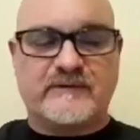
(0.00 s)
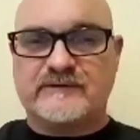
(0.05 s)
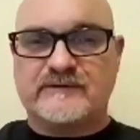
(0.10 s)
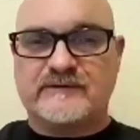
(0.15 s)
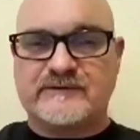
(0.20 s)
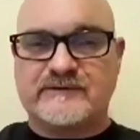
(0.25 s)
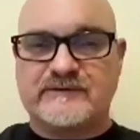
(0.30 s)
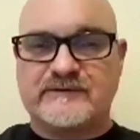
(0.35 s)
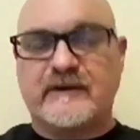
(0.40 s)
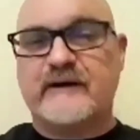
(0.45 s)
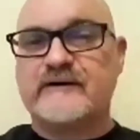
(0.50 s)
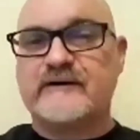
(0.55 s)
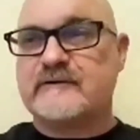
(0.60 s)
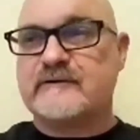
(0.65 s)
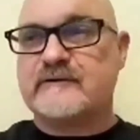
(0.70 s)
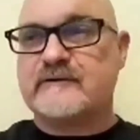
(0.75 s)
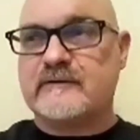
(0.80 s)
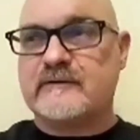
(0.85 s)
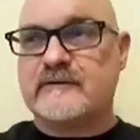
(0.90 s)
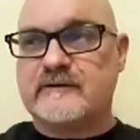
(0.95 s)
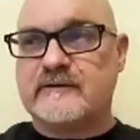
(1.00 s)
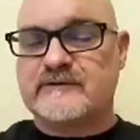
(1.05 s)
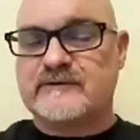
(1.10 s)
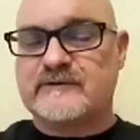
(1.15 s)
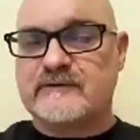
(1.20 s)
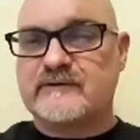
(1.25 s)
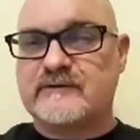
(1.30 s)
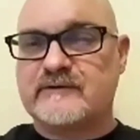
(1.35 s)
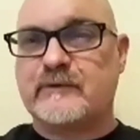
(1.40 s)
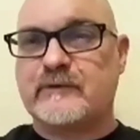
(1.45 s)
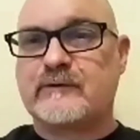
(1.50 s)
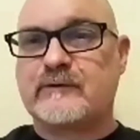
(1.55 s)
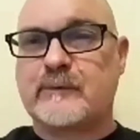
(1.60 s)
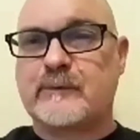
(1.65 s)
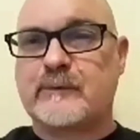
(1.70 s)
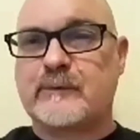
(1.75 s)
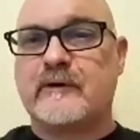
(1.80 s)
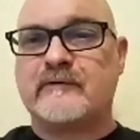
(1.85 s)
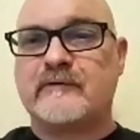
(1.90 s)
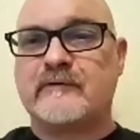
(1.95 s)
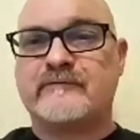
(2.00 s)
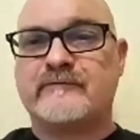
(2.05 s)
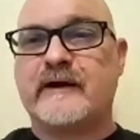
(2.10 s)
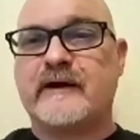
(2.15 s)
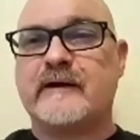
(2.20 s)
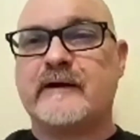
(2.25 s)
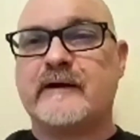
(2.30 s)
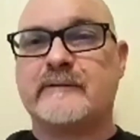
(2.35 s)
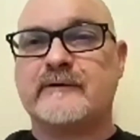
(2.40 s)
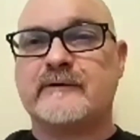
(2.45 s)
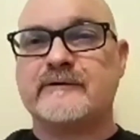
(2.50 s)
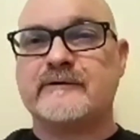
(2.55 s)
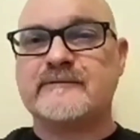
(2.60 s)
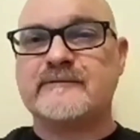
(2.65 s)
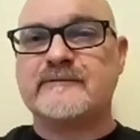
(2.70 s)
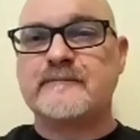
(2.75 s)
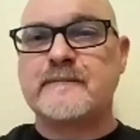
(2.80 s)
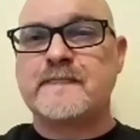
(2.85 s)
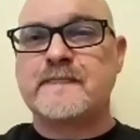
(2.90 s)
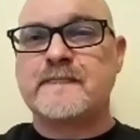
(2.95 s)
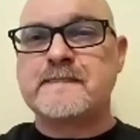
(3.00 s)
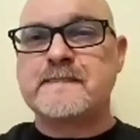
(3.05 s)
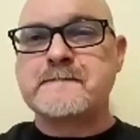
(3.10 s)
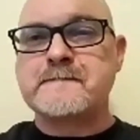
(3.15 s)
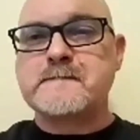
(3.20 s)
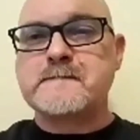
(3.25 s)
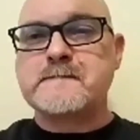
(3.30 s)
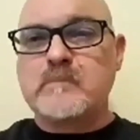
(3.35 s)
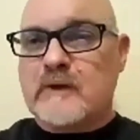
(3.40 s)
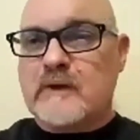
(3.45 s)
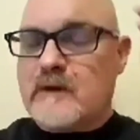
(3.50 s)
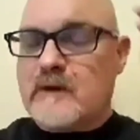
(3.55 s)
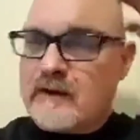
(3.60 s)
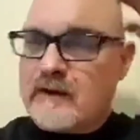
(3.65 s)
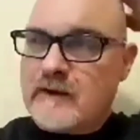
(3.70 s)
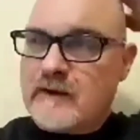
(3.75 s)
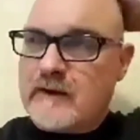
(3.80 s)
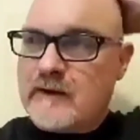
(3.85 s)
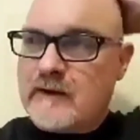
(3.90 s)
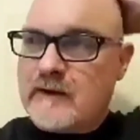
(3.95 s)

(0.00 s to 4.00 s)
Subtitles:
this nation is built upon families.